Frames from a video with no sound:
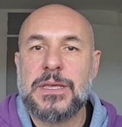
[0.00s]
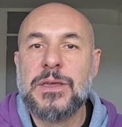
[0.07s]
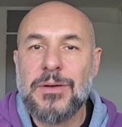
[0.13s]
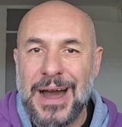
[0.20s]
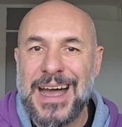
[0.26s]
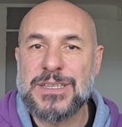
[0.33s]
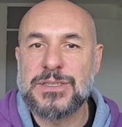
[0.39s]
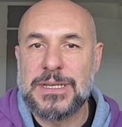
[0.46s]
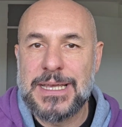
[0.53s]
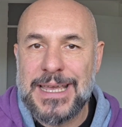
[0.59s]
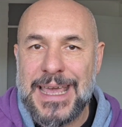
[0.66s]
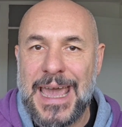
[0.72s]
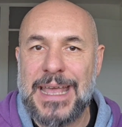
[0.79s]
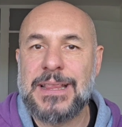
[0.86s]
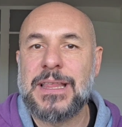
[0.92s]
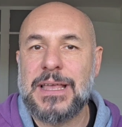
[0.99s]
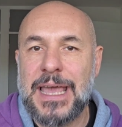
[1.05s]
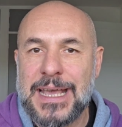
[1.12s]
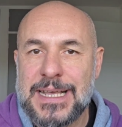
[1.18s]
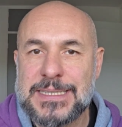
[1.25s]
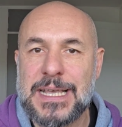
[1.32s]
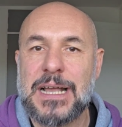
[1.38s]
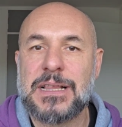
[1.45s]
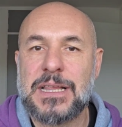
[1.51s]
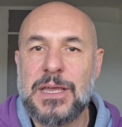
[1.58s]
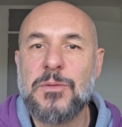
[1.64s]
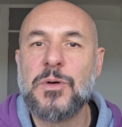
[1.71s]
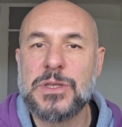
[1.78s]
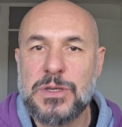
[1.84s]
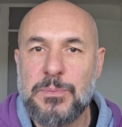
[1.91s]
you actually get exactly
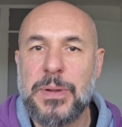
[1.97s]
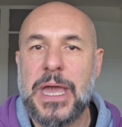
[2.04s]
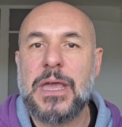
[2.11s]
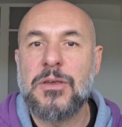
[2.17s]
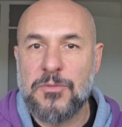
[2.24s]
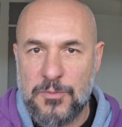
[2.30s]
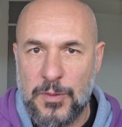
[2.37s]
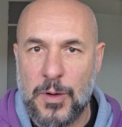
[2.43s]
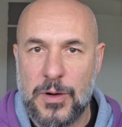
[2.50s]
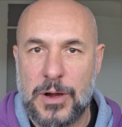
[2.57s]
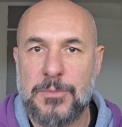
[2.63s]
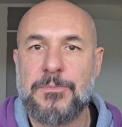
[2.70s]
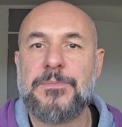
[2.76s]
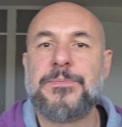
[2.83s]
what you pay for.